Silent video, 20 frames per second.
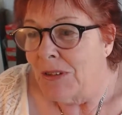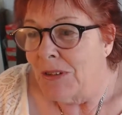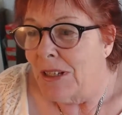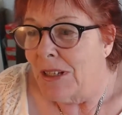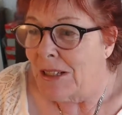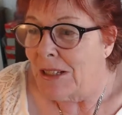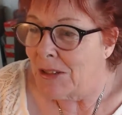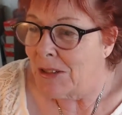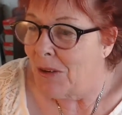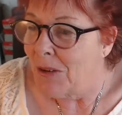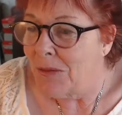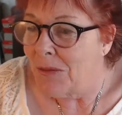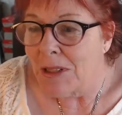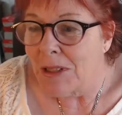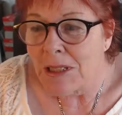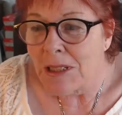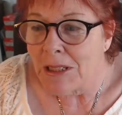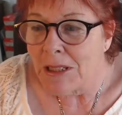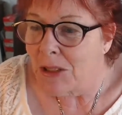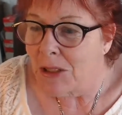It's
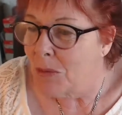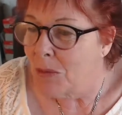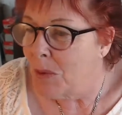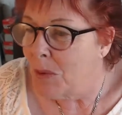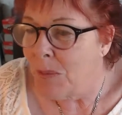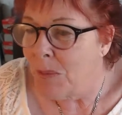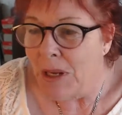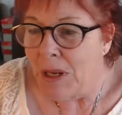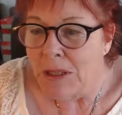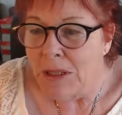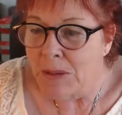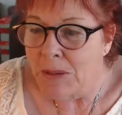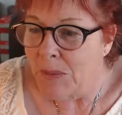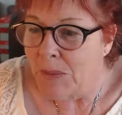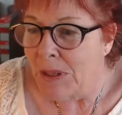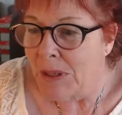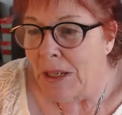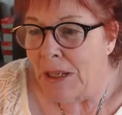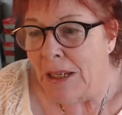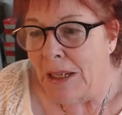obviously you were meant to
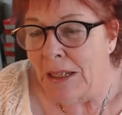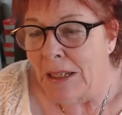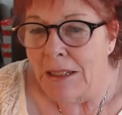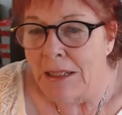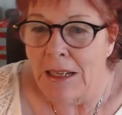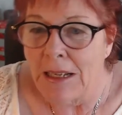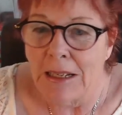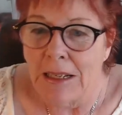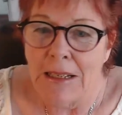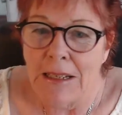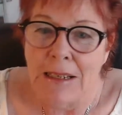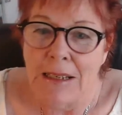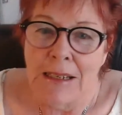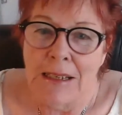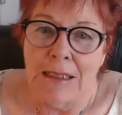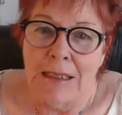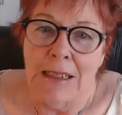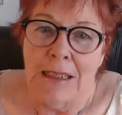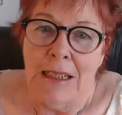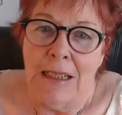be here, darling.
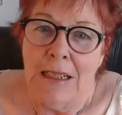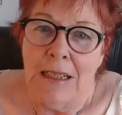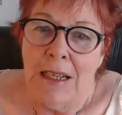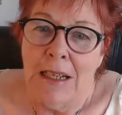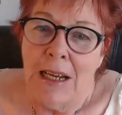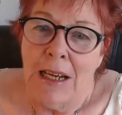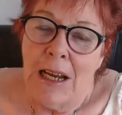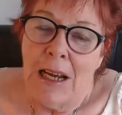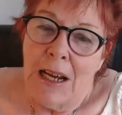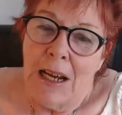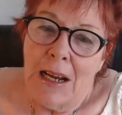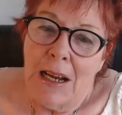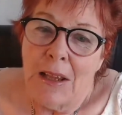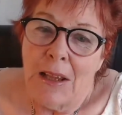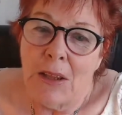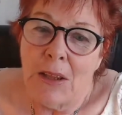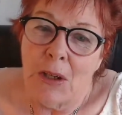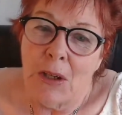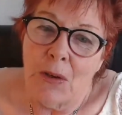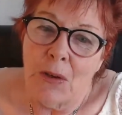
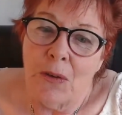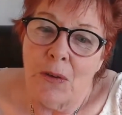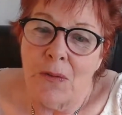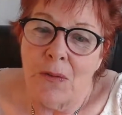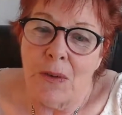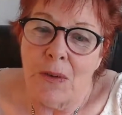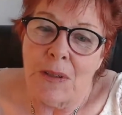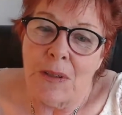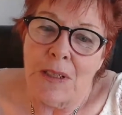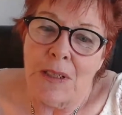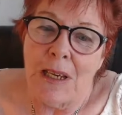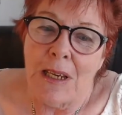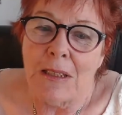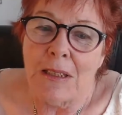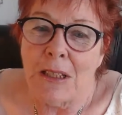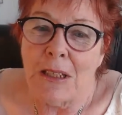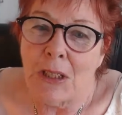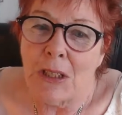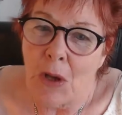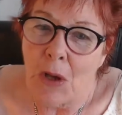The universe
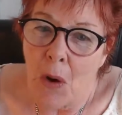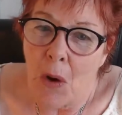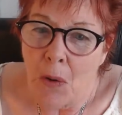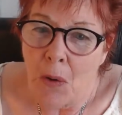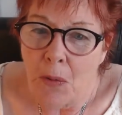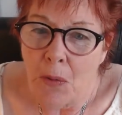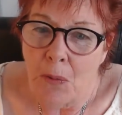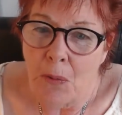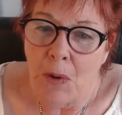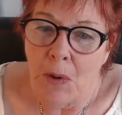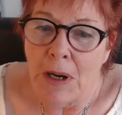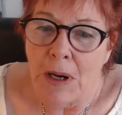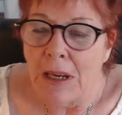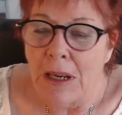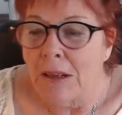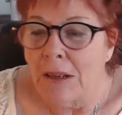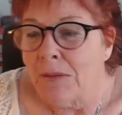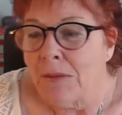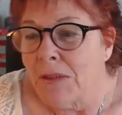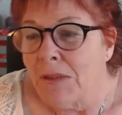has its own
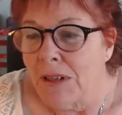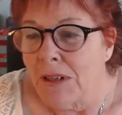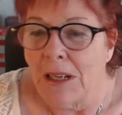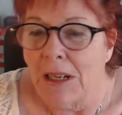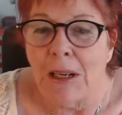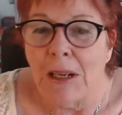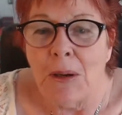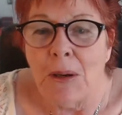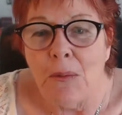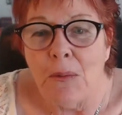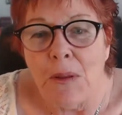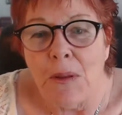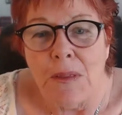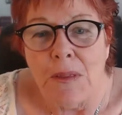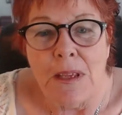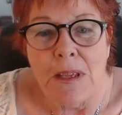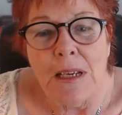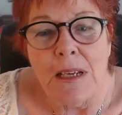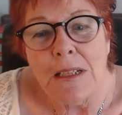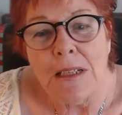way of dealing with
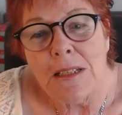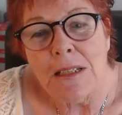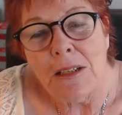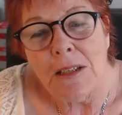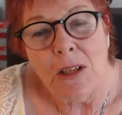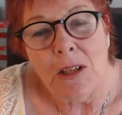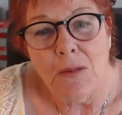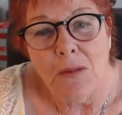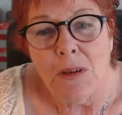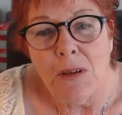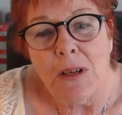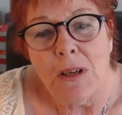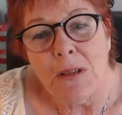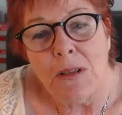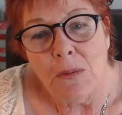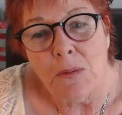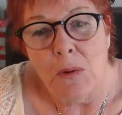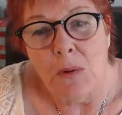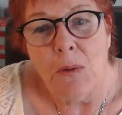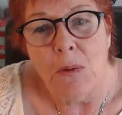things and giving
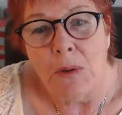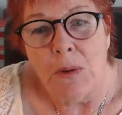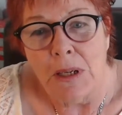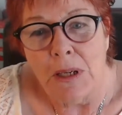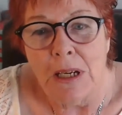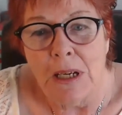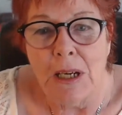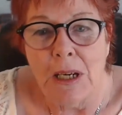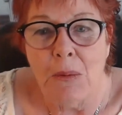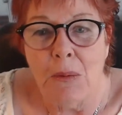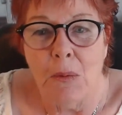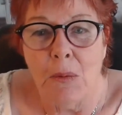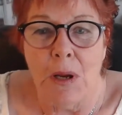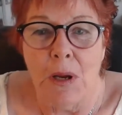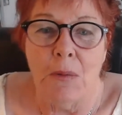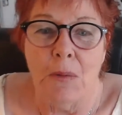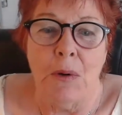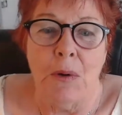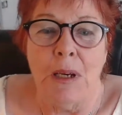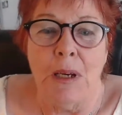us what we need
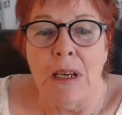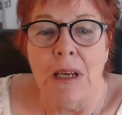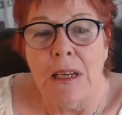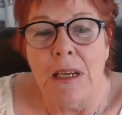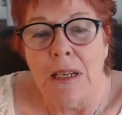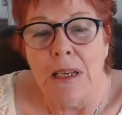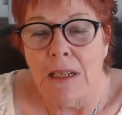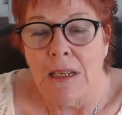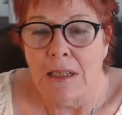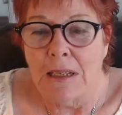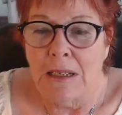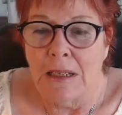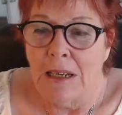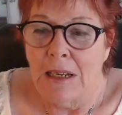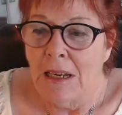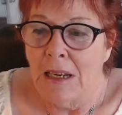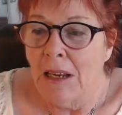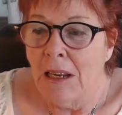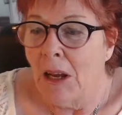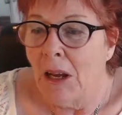when we need it.
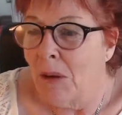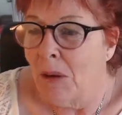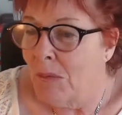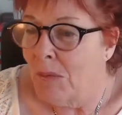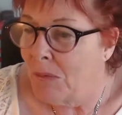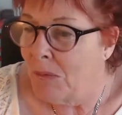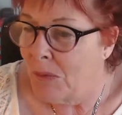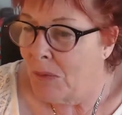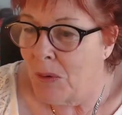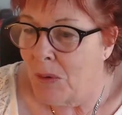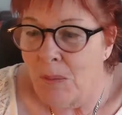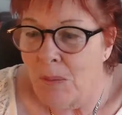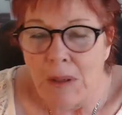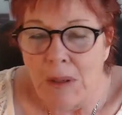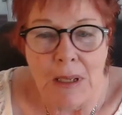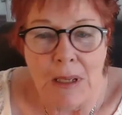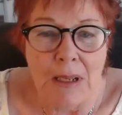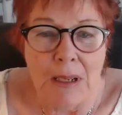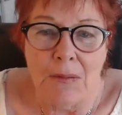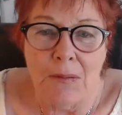I'm a firm
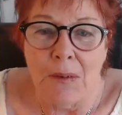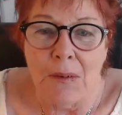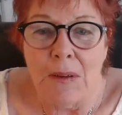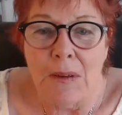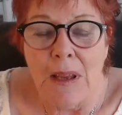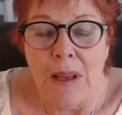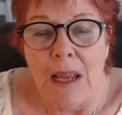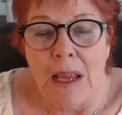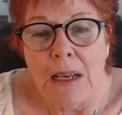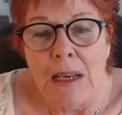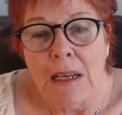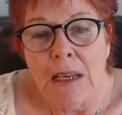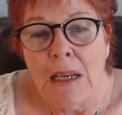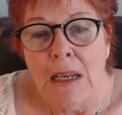believer in that.